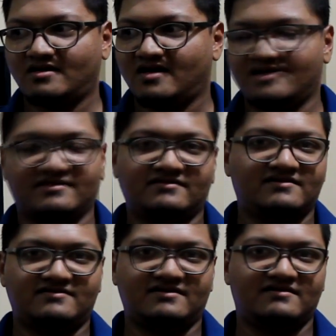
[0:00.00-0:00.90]
I think
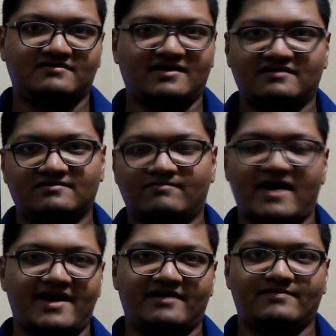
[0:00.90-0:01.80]
this thing is a
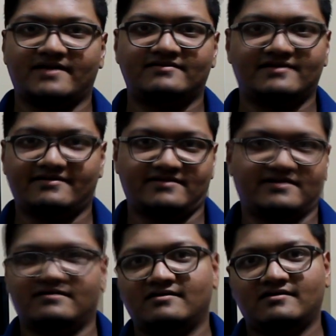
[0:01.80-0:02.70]
buy it, man,
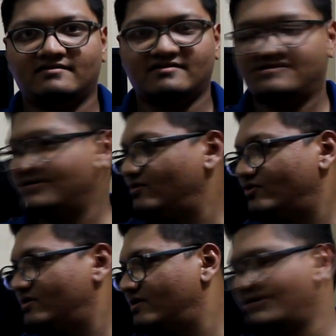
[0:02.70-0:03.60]
seriously. This is a
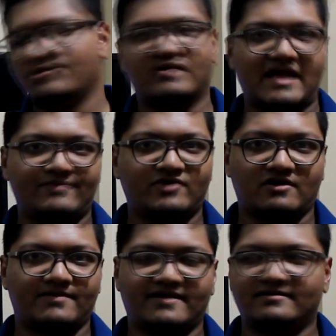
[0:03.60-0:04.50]
good
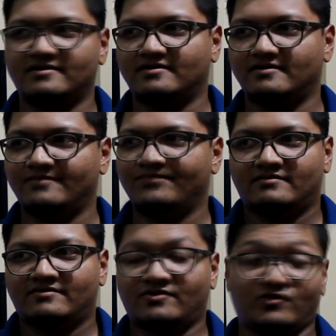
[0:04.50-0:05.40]
laptop, and
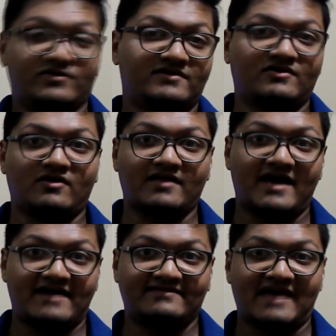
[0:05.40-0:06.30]
so this is all,
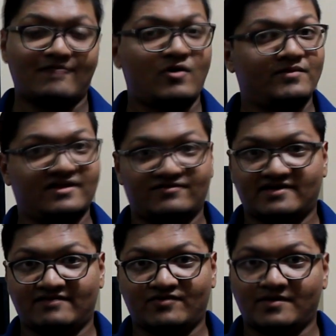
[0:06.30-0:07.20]
guys. I'm Mohammed
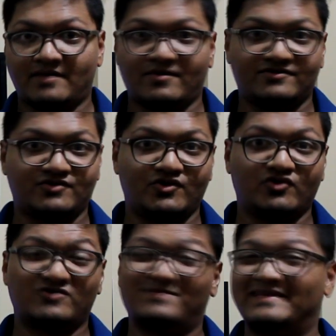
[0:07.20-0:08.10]
from Gaming
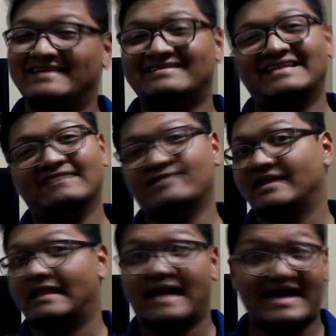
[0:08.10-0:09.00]
Studios. Please leave a
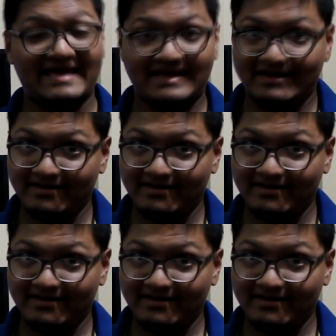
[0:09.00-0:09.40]
like